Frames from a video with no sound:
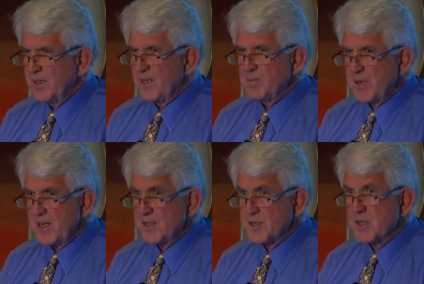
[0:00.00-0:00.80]
It
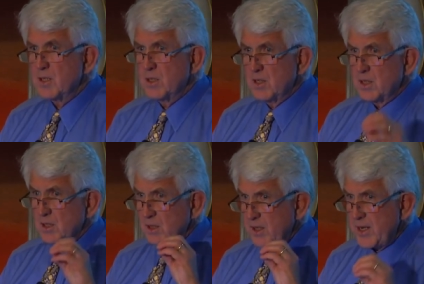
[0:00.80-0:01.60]
means
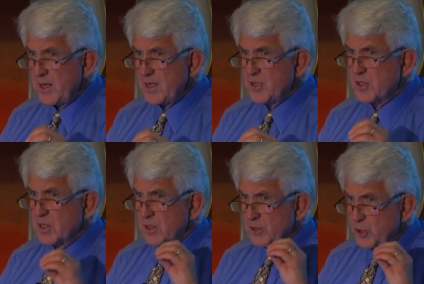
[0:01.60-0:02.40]

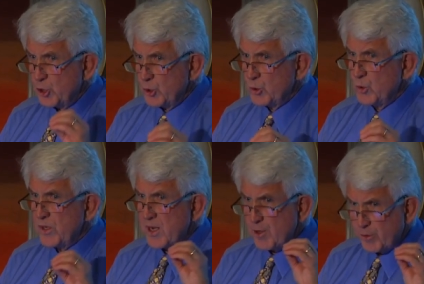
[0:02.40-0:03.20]
leads
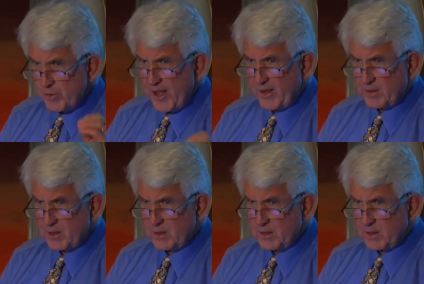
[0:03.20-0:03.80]
to Ethernet.